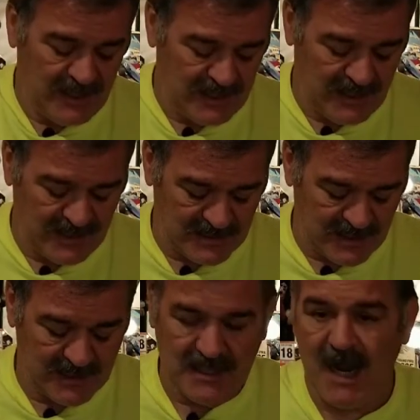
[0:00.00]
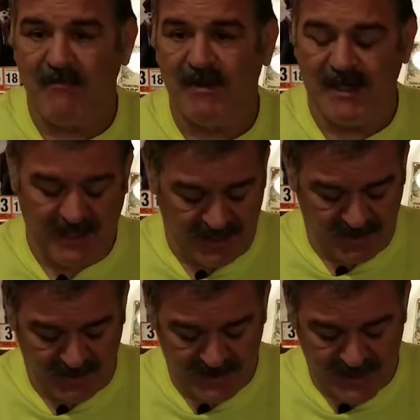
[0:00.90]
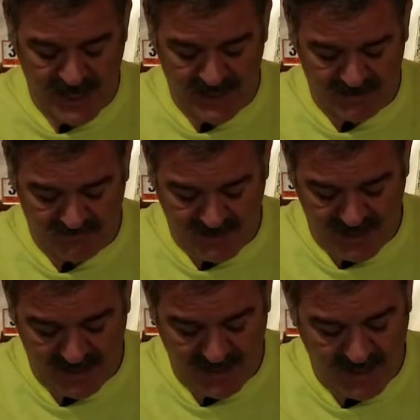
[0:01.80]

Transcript: it's not ridiculous either, right?